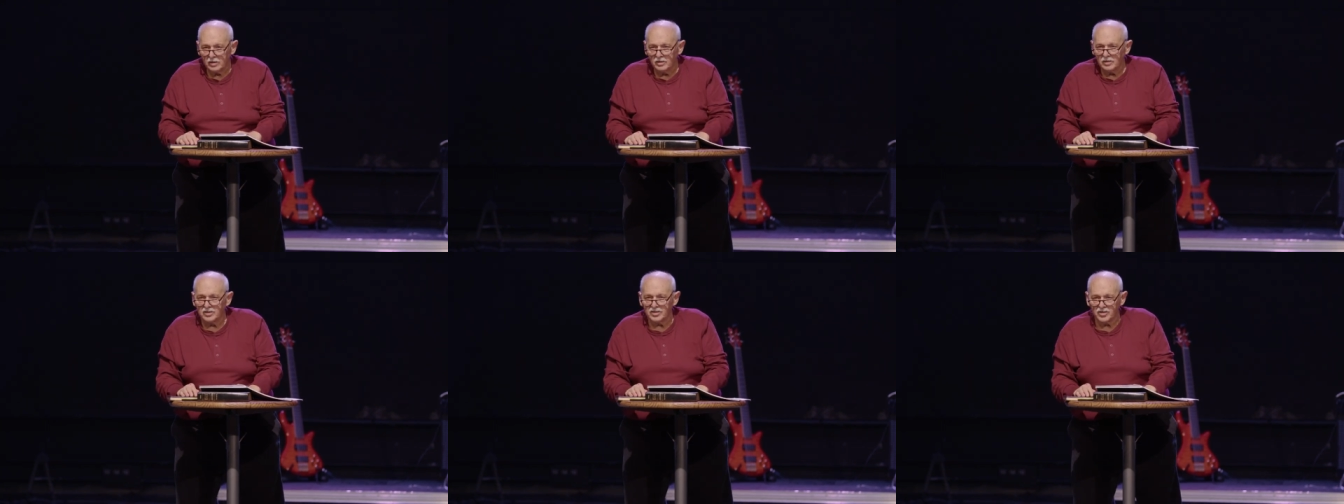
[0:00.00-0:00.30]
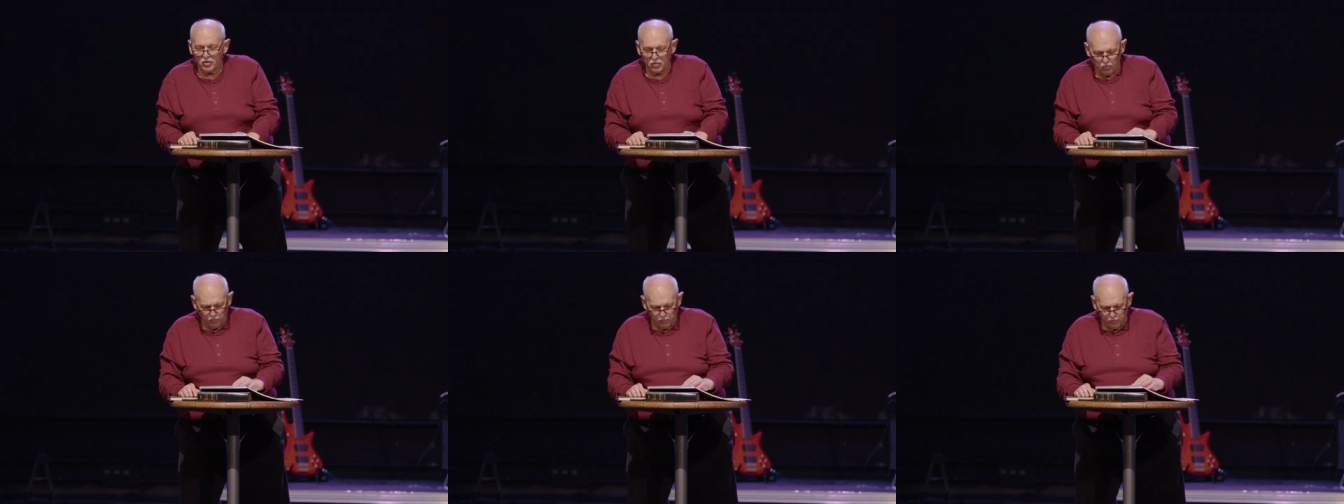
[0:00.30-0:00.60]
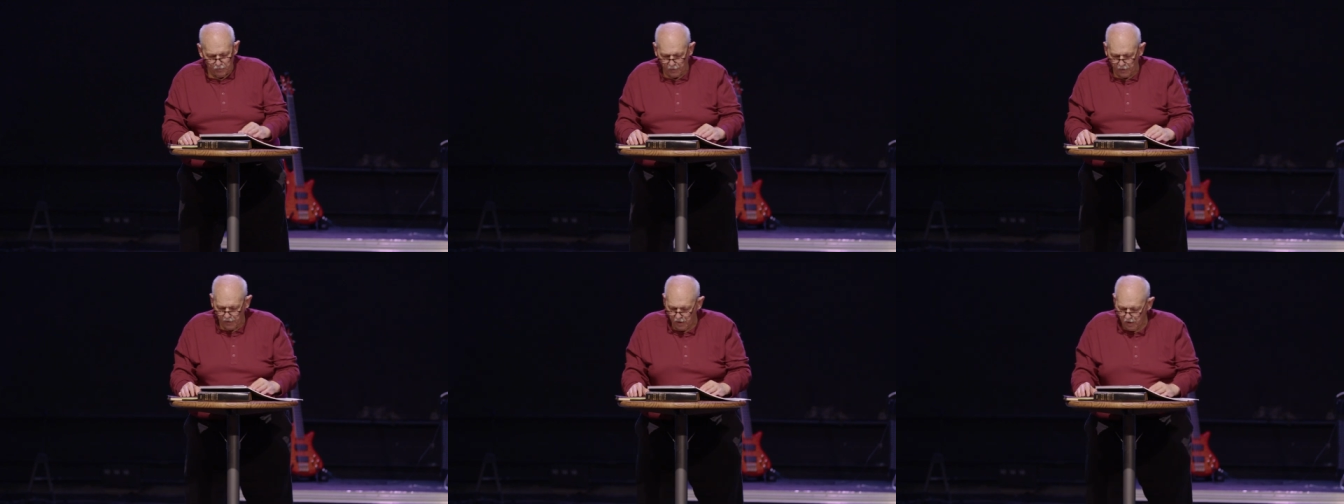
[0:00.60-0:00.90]
So
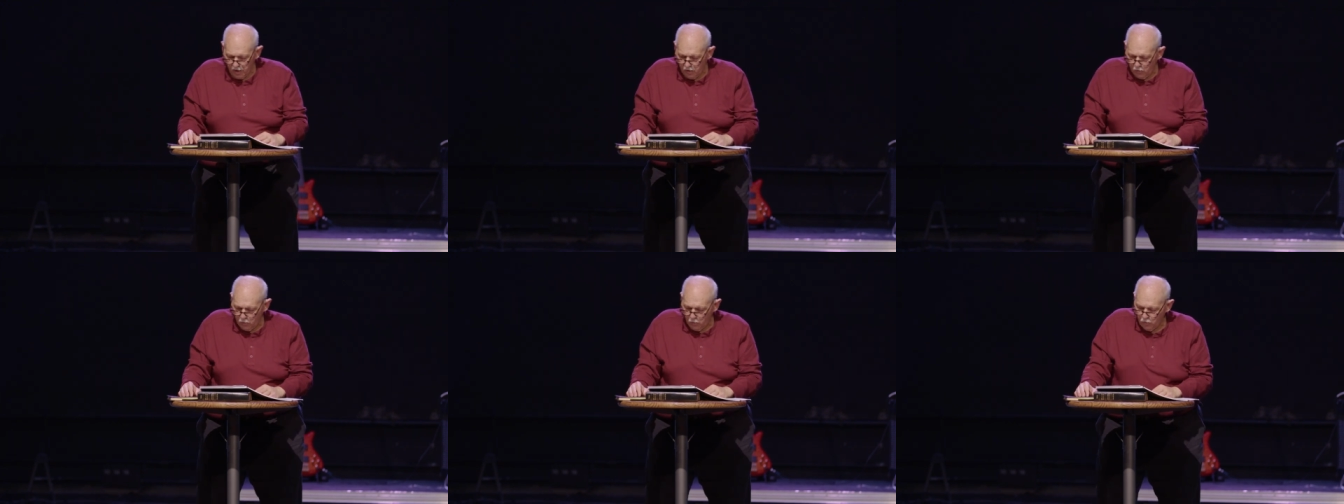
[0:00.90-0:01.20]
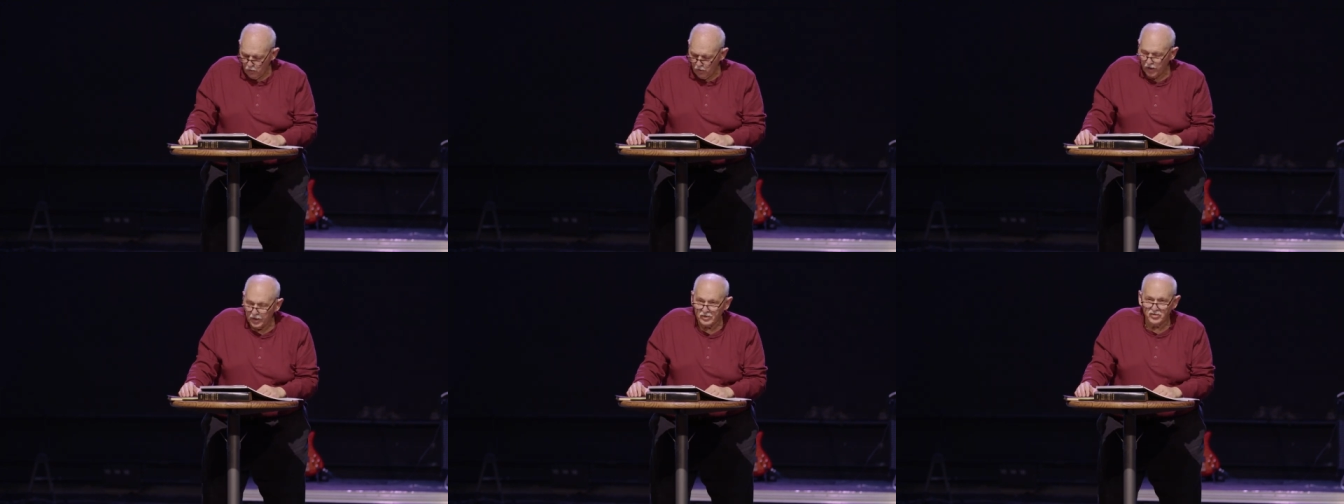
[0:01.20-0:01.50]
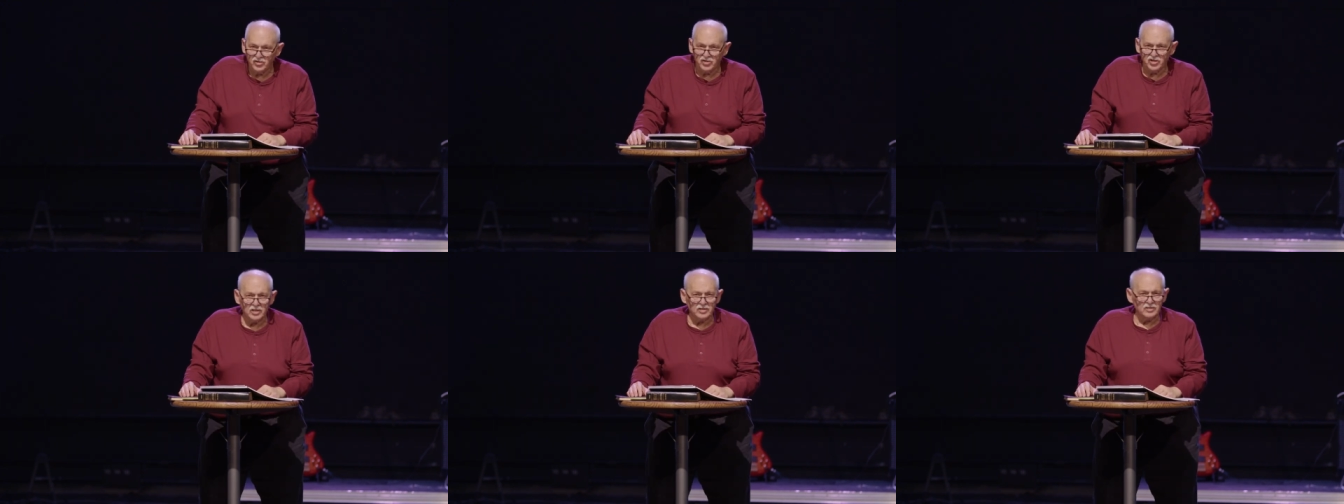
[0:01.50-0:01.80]

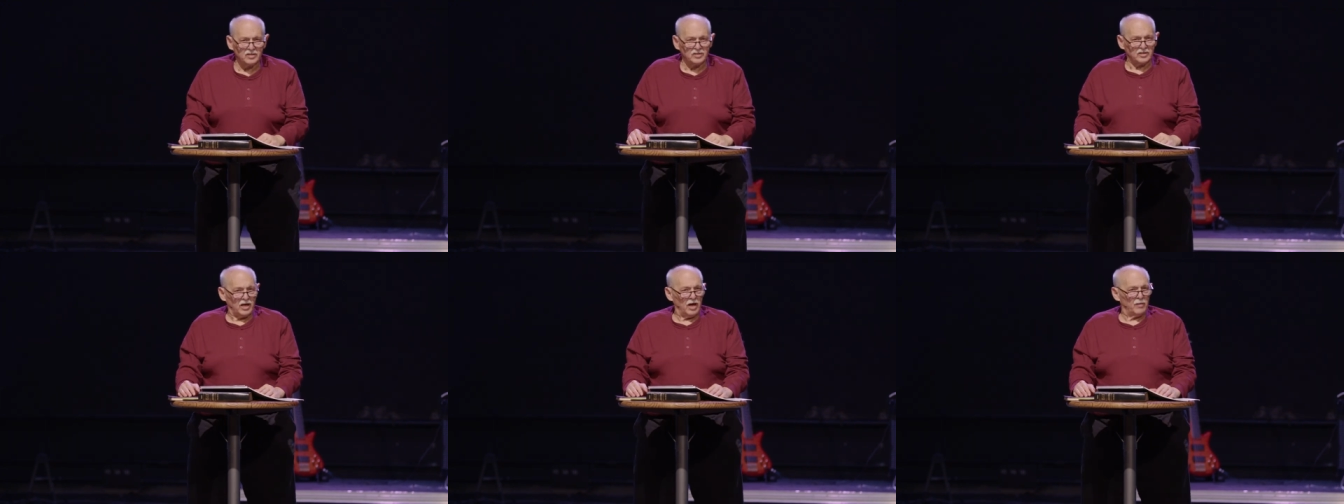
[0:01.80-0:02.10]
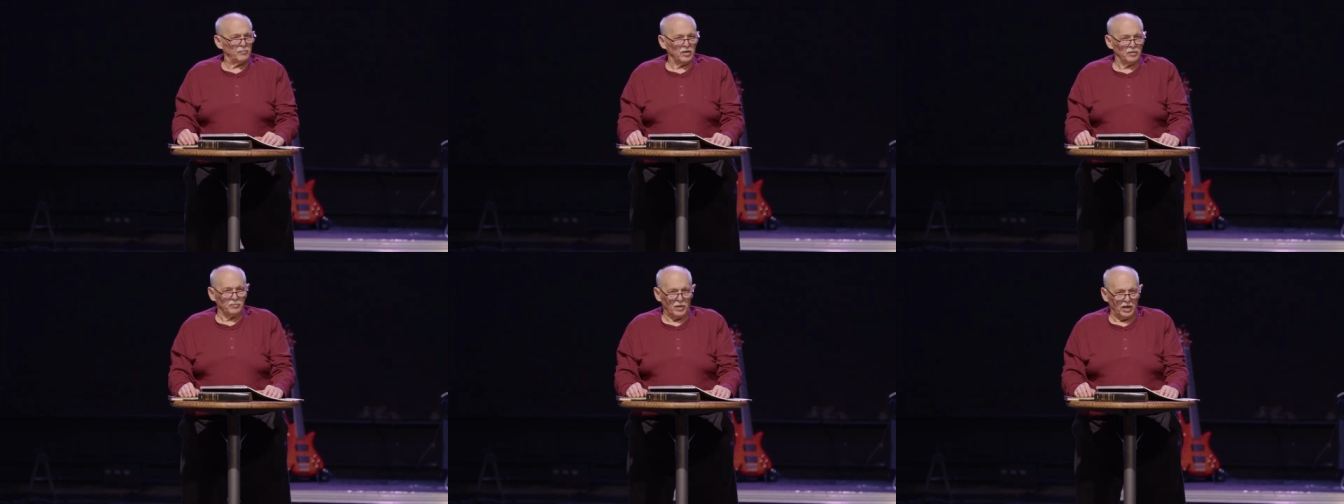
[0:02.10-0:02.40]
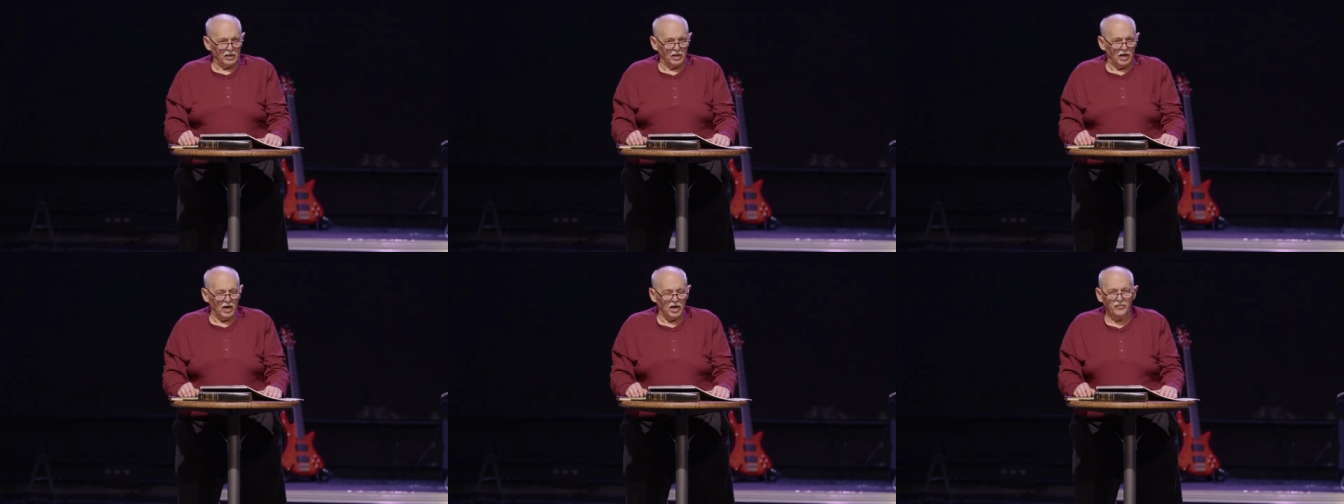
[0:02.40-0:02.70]
when Jesus came into
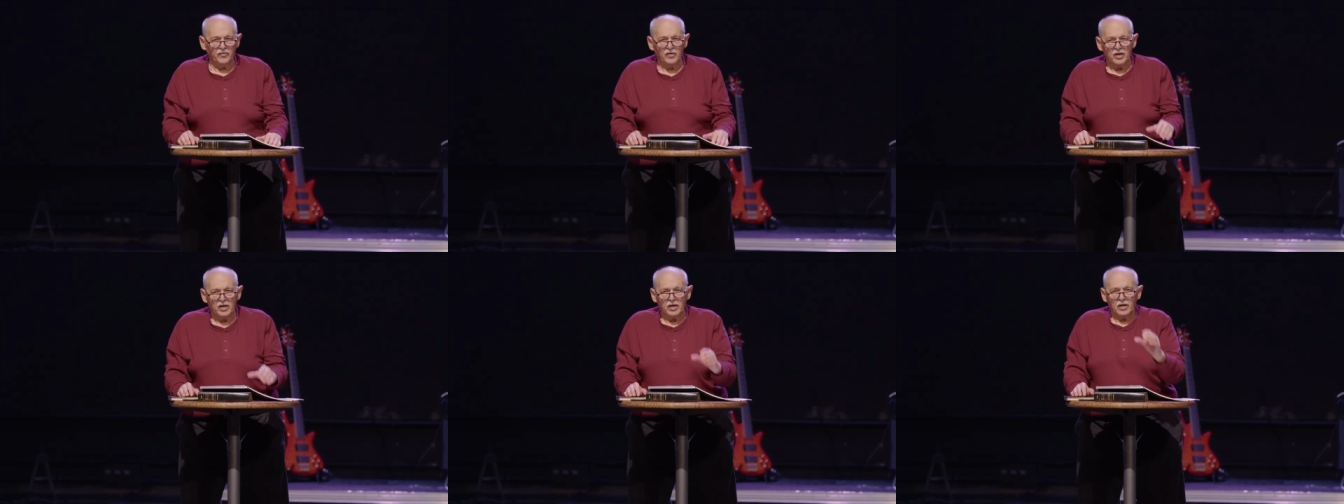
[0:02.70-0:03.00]
my life,